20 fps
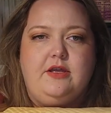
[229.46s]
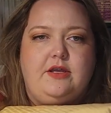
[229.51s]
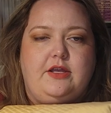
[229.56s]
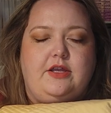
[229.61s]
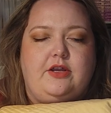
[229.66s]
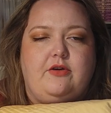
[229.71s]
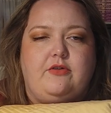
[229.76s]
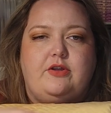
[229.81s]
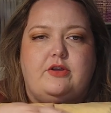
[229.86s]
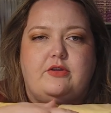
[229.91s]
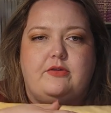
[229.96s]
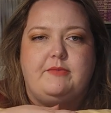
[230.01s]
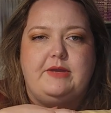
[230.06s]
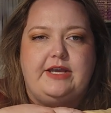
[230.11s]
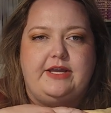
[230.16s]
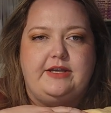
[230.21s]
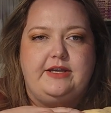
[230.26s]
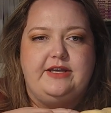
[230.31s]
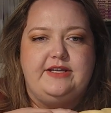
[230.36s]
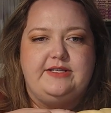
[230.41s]
You know, you can
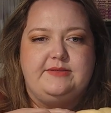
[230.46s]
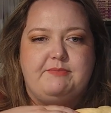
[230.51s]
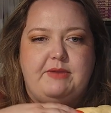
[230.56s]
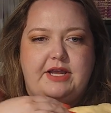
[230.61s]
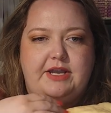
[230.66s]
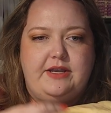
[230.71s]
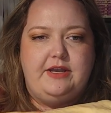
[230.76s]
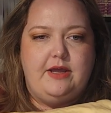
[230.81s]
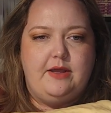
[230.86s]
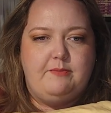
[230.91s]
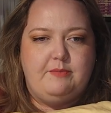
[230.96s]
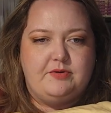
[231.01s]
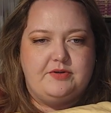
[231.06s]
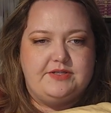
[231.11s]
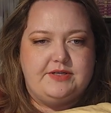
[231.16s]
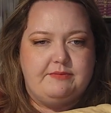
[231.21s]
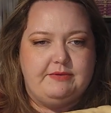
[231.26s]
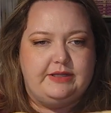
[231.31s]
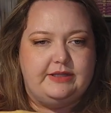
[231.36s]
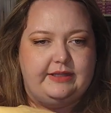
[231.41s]
make a nice button up or
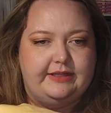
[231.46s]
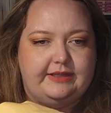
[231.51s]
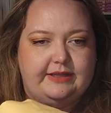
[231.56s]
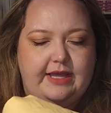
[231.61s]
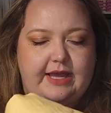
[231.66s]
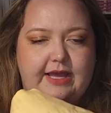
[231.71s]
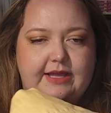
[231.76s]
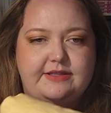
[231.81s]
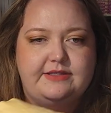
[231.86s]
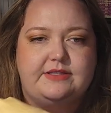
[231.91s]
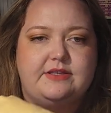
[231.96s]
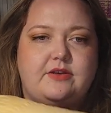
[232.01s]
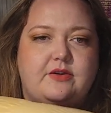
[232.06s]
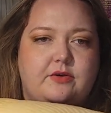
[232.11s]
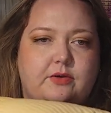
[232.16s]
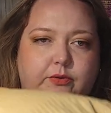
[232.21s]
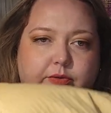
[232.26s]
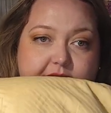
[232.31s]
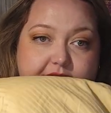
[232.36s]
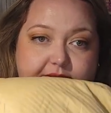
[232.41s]
something like that.
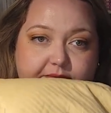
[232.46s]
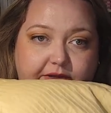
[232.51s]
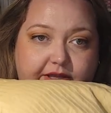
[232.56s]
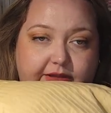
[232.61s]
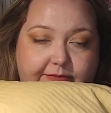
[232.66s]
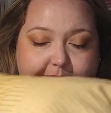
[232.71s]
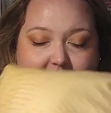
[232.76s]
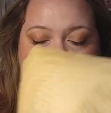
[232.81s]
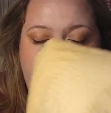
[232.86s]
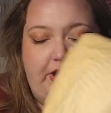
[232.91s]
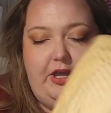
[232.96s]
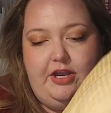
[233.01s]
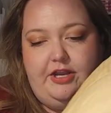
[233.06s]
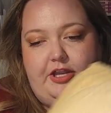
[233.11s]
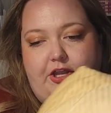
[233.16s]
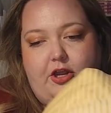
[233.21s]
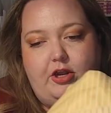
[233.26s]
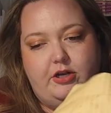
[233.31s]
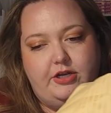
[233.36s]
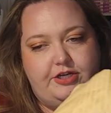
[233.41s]
So this would give me a lot
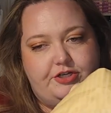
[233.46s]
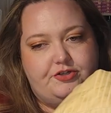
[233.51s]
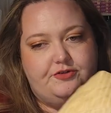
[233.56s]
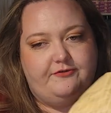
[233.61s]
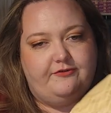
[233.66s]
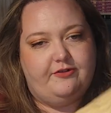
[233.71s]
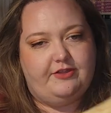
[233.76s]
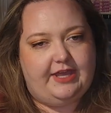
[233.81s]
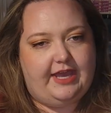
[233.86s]
of yardage for